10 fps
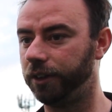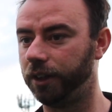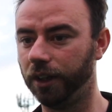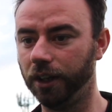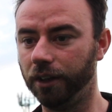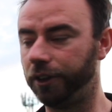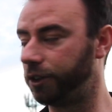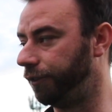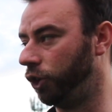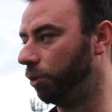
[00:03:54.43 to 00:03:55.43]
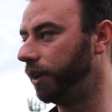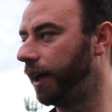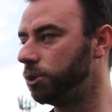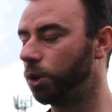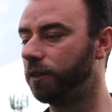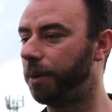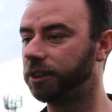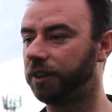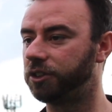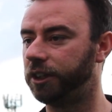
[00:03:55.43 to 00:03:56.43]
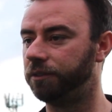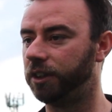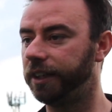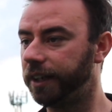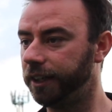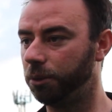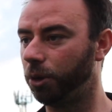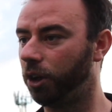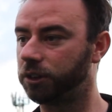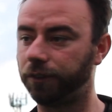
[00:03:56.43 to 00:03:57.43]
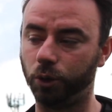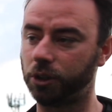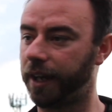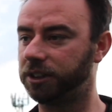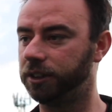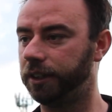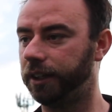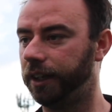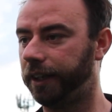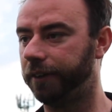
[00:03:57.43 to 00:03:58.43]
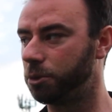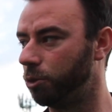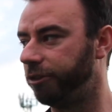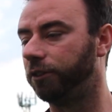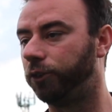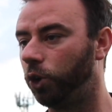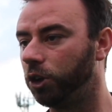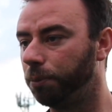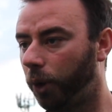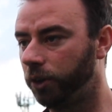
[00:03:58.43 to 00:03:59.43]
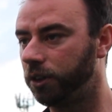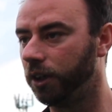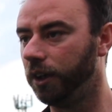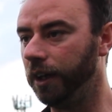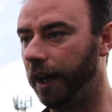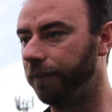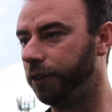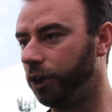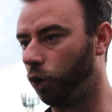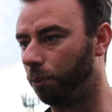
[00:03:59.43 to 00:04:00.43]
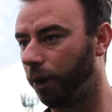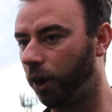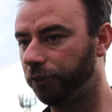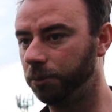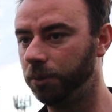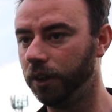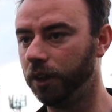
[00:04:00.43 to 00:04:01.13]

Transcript: The number 9 is one of the best I've seen in the league here, to be honest. I thought he was excellent today, he gives them a real focal point, and then go and play off him.